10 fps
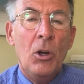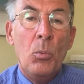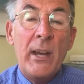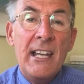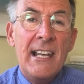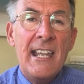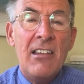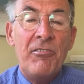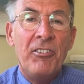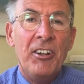We
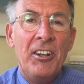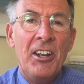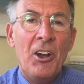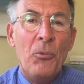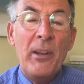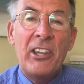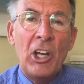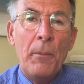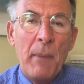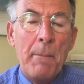live with
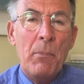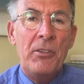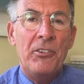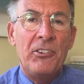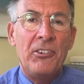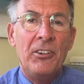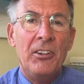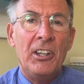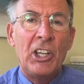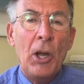commitments,
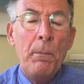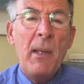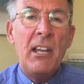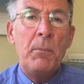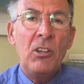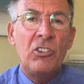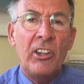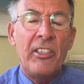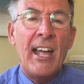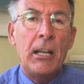commitment
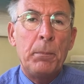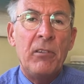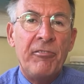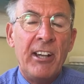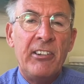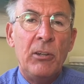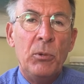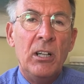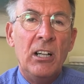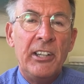to that prophetic
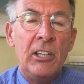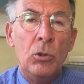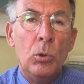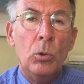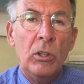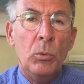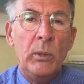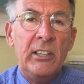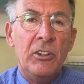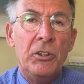word in all that
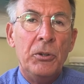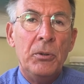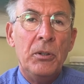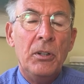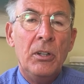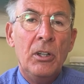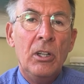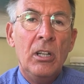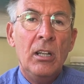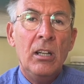we do.
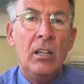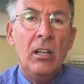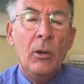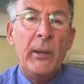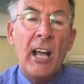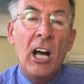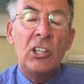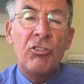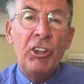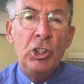We
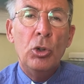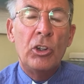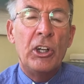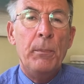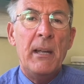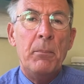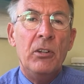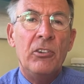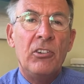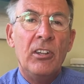ask for your
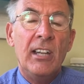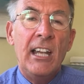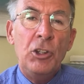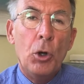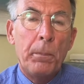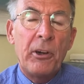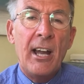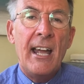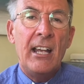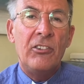commitment in your
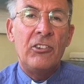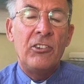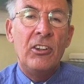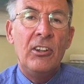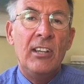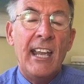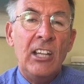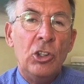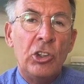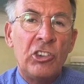prayers,
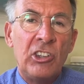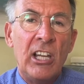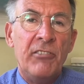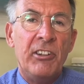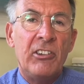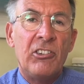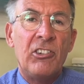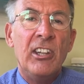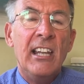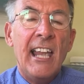in your
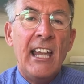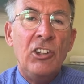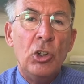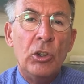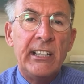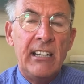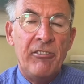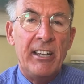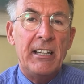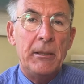service, in your
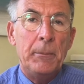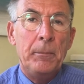giving.